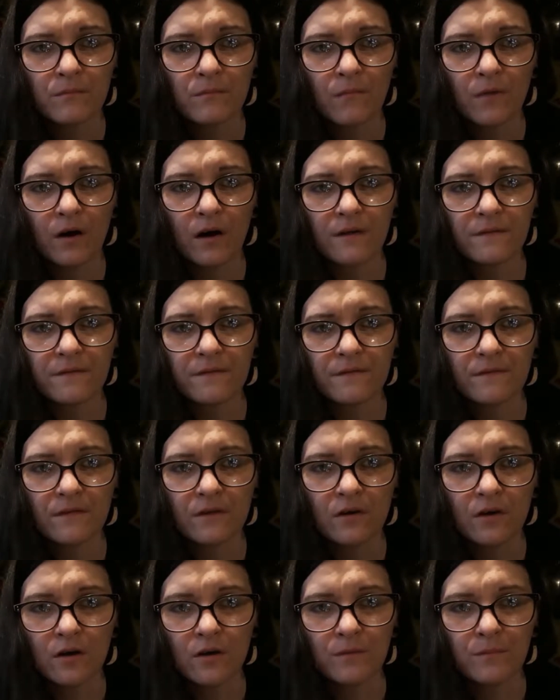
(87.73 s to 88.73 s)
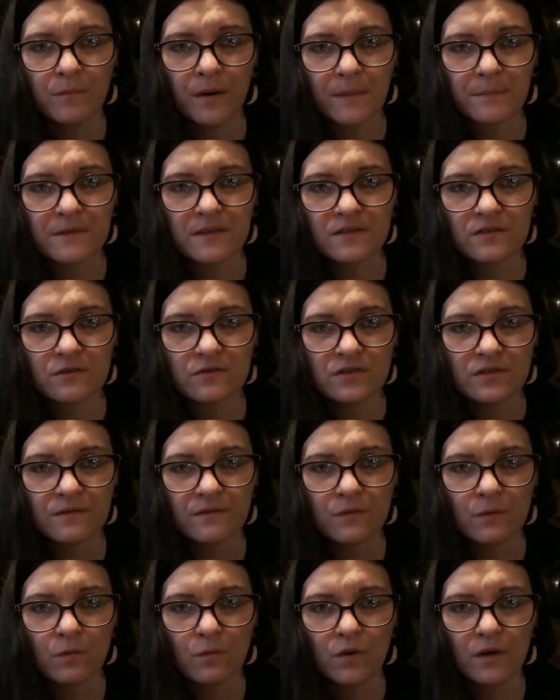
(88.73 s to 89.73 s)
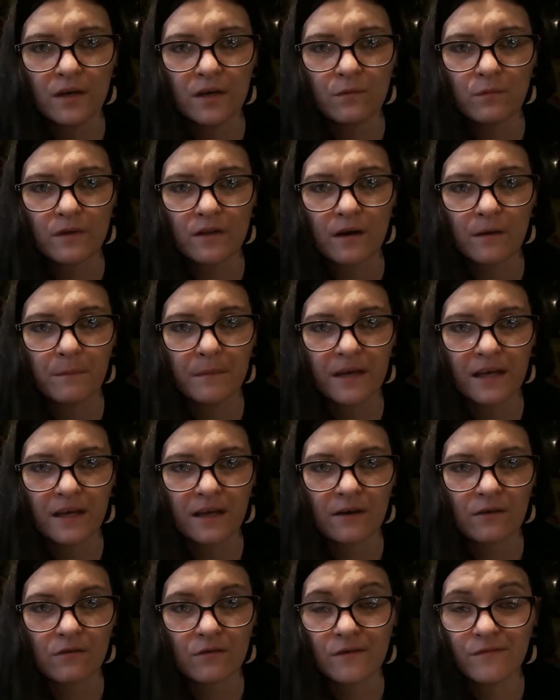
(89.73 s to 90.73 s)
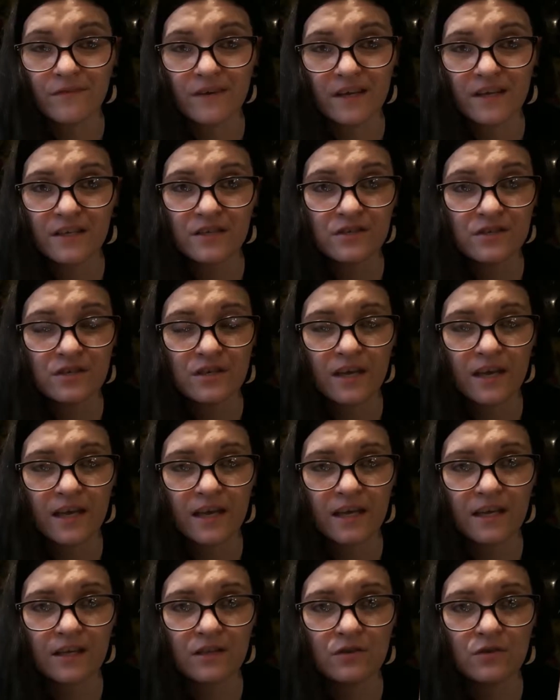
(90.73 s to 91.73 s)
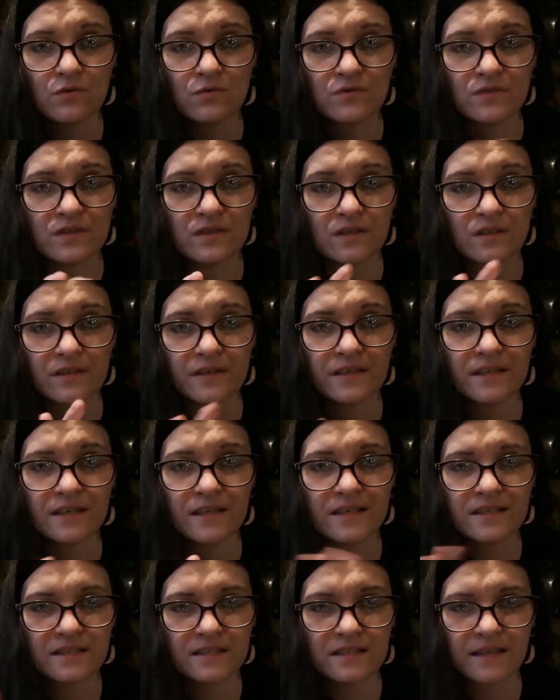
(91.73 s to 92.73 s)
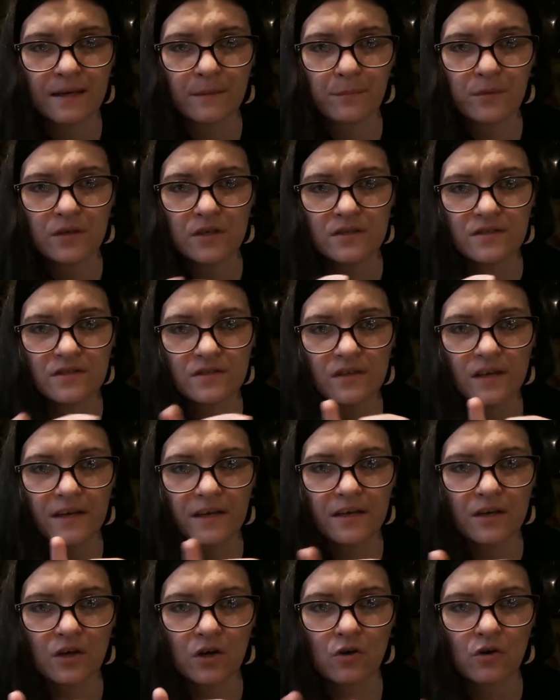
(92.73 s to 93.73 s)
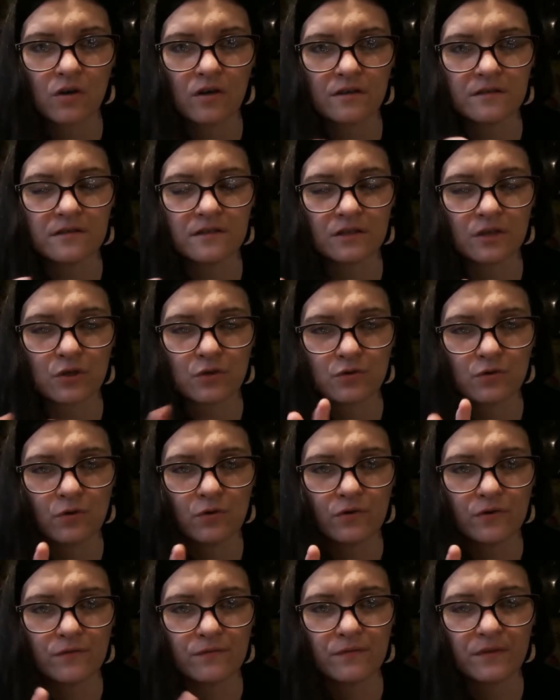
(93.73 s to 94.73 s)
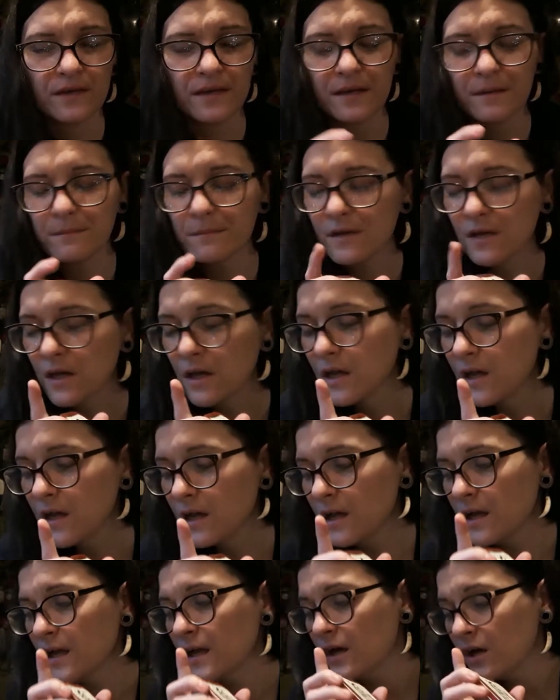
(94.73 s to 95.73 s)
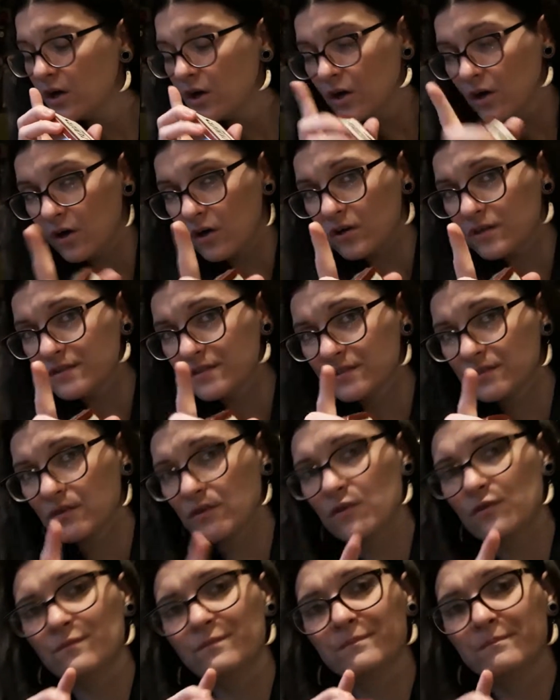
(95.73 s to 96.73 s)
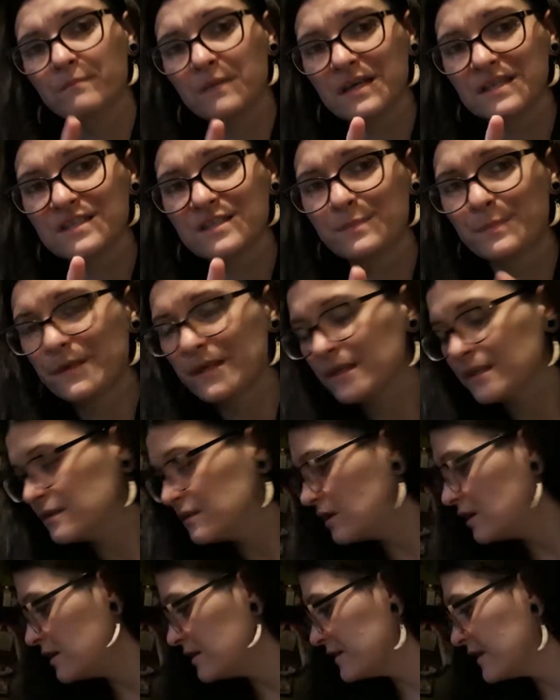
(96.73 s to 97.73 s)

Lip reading: off or pop these loose if you wanted without making a rough edge, and use the lid as a damper and slide it across and control your flame. Also, my spin on